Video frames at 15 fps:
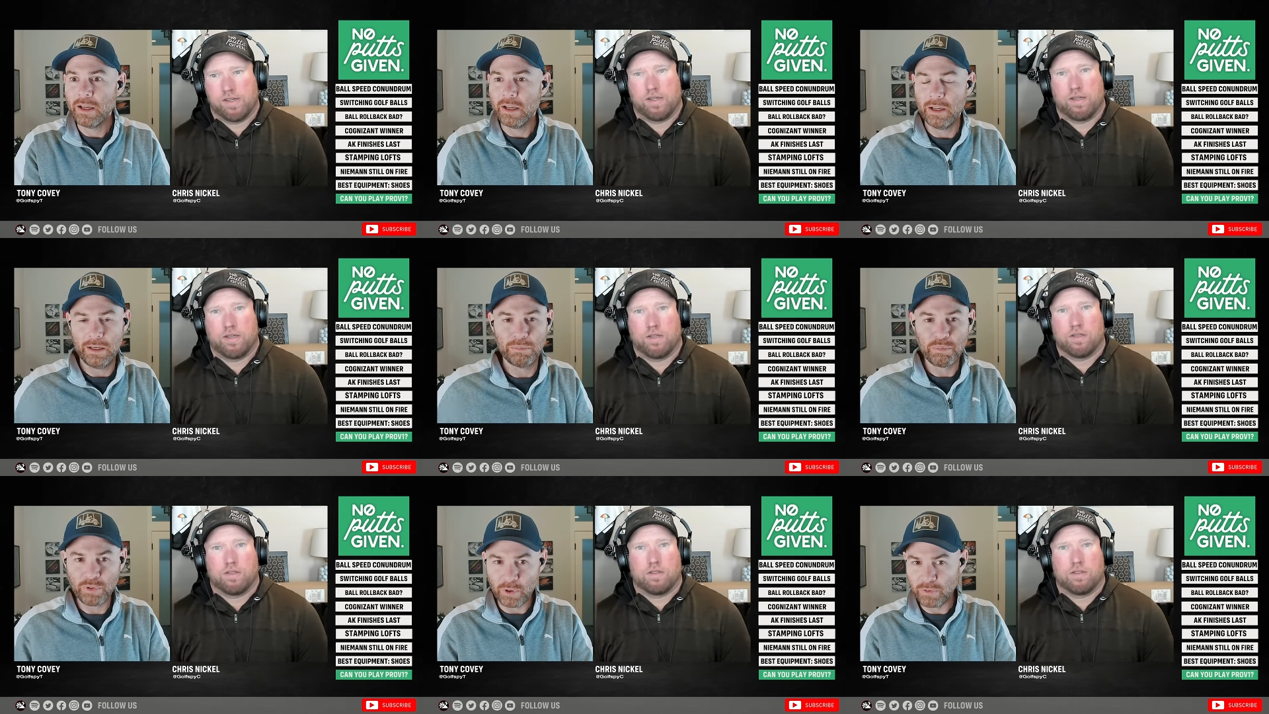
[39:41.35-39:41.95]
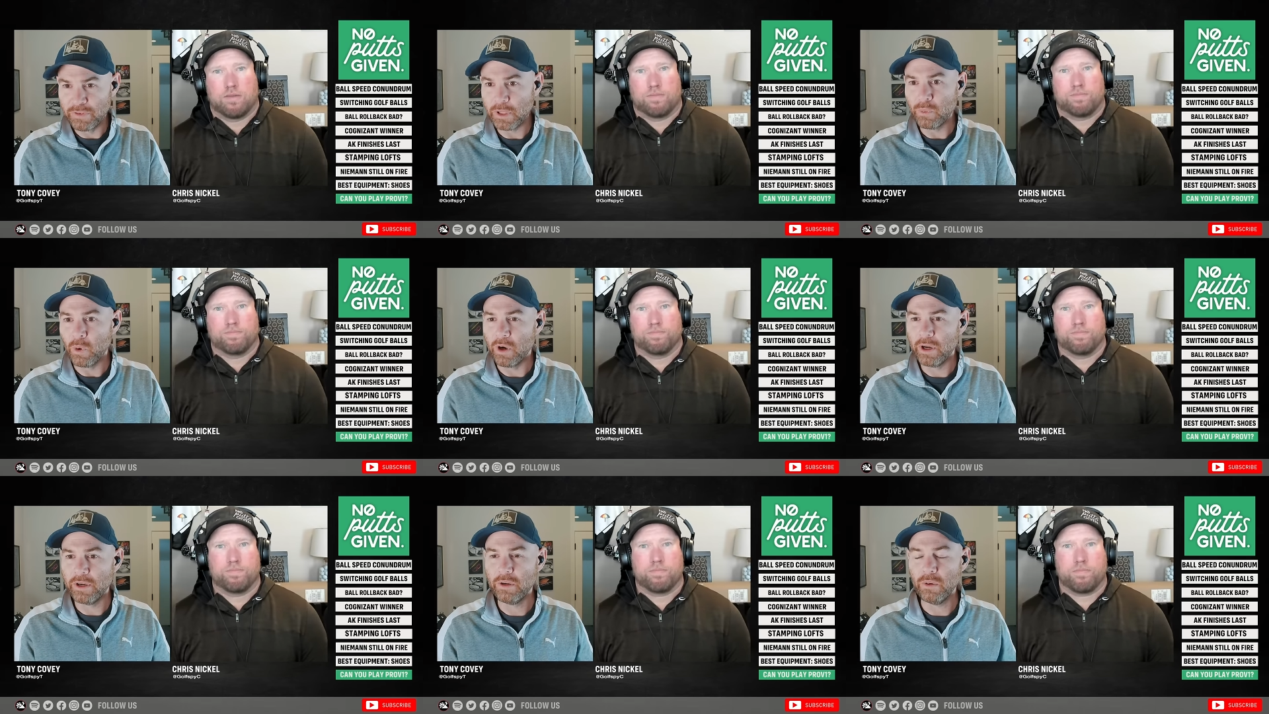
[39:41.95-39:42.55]
Speaker 1: a Pro
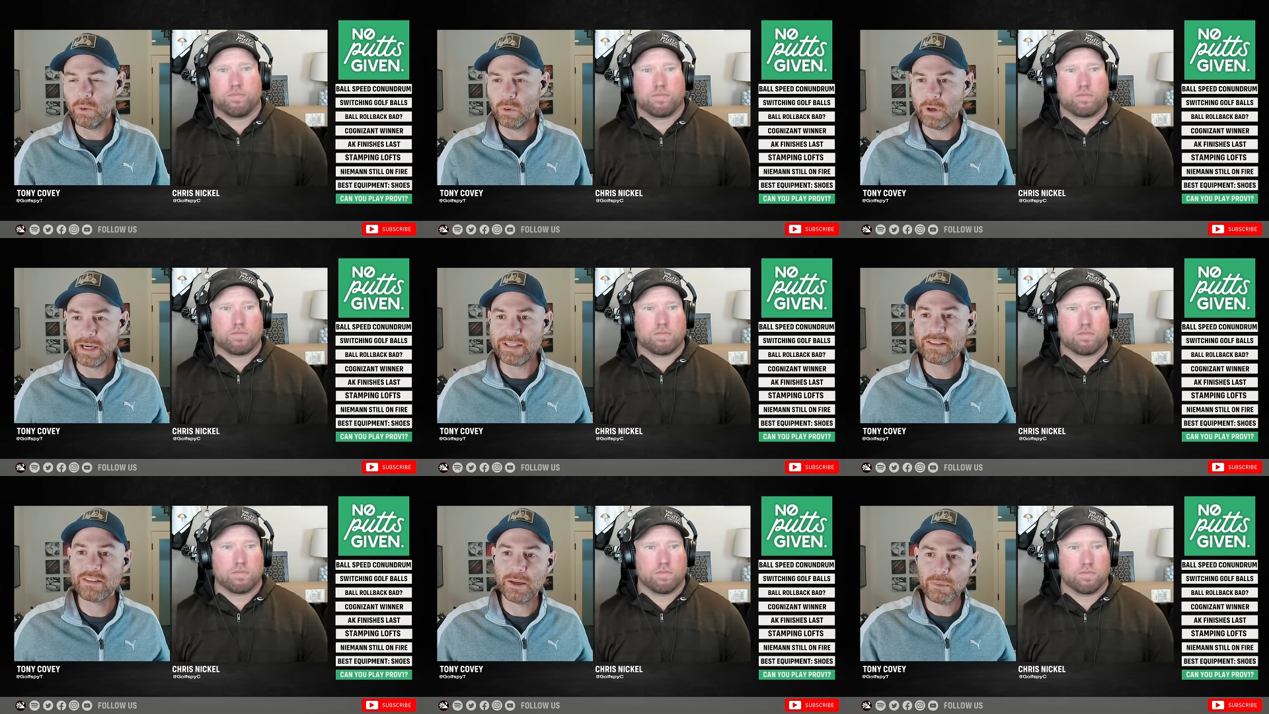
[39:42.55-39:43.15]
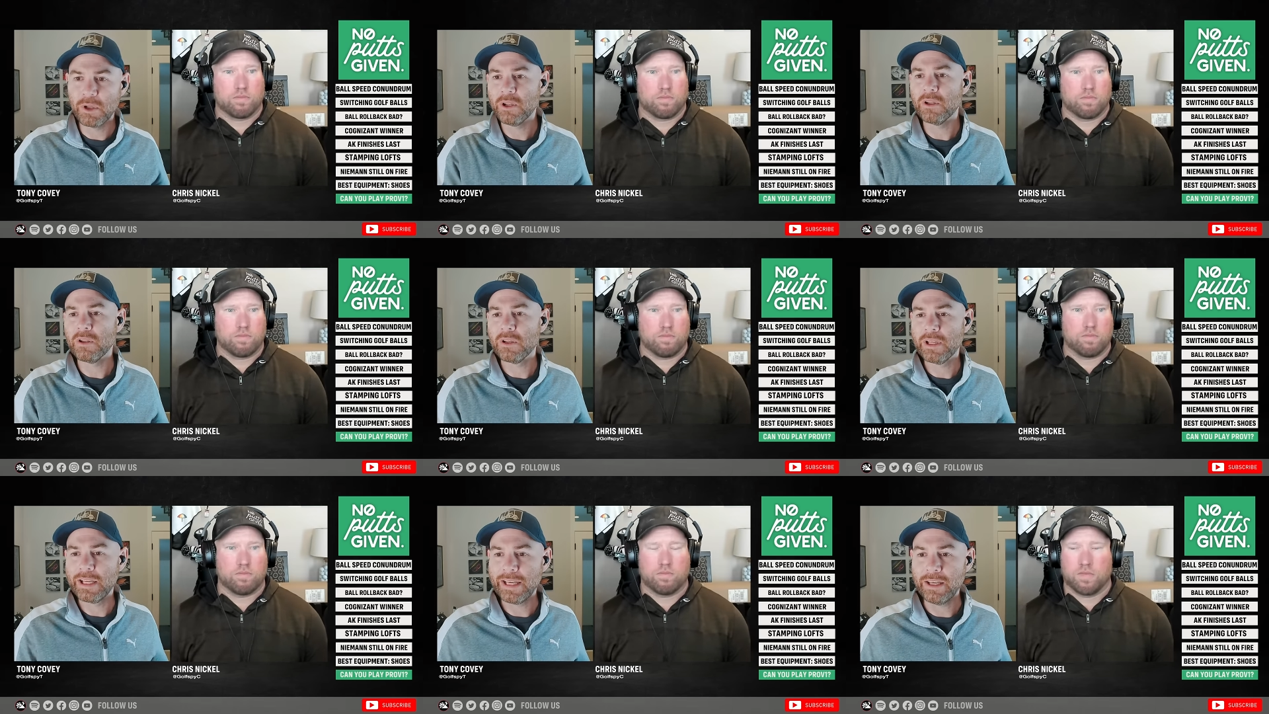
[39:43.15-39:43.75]
V1 or a
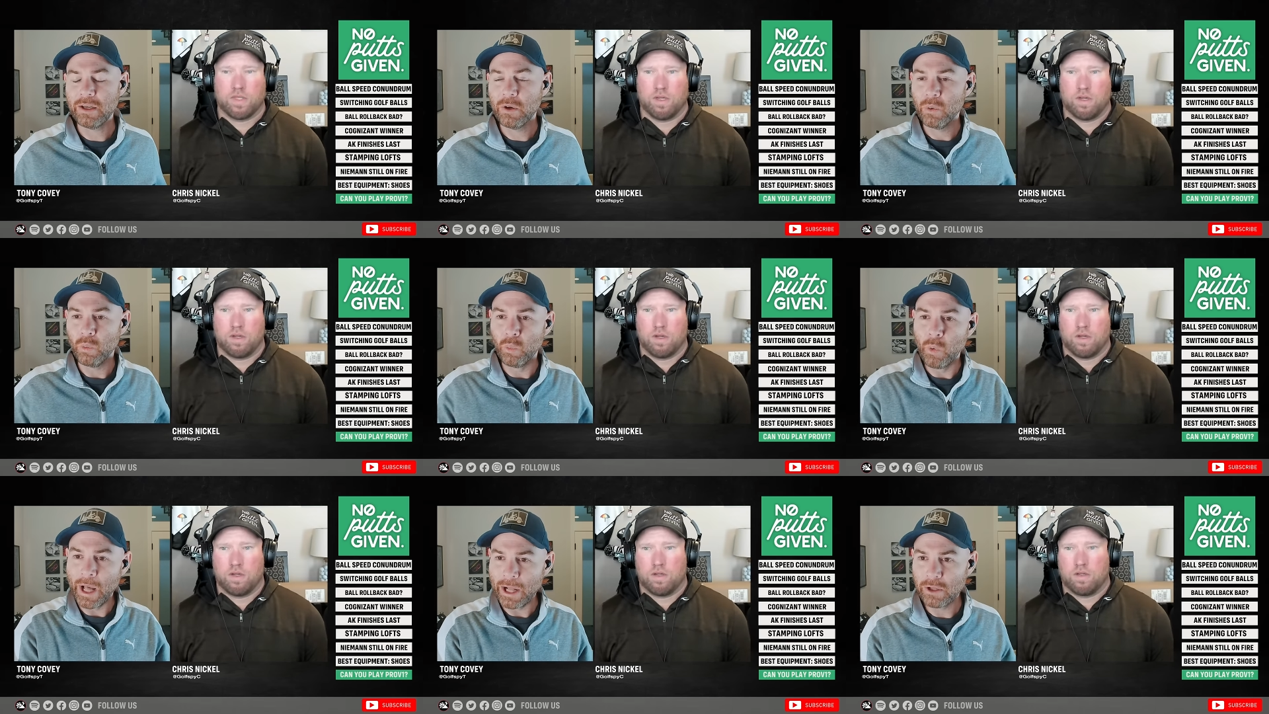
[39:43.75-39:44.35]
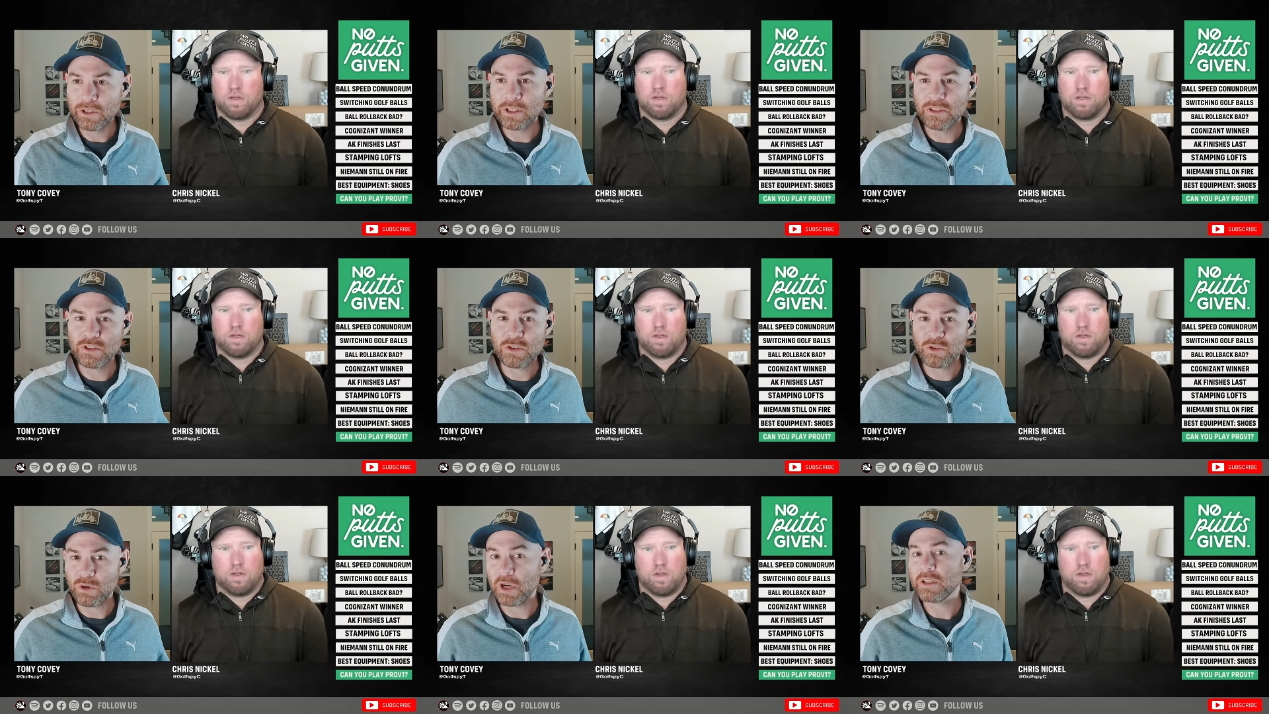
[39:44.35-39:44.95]
similarly well
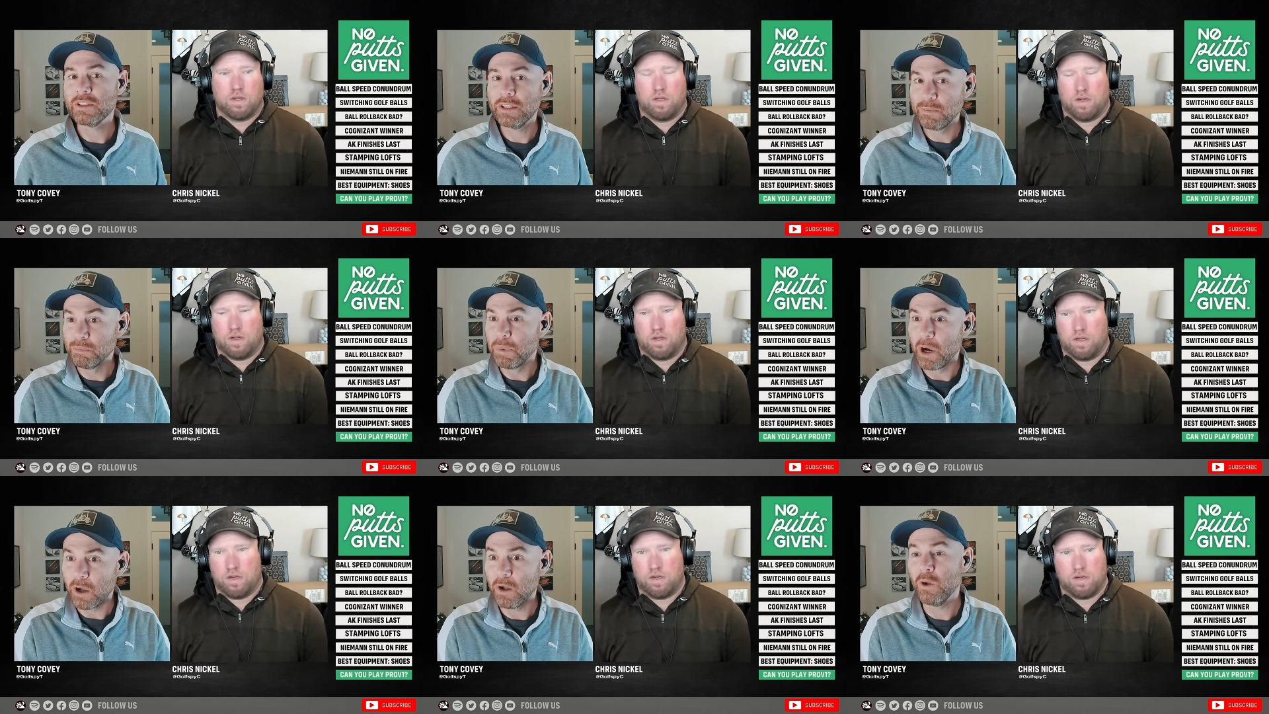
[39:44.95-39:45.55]
constructed ball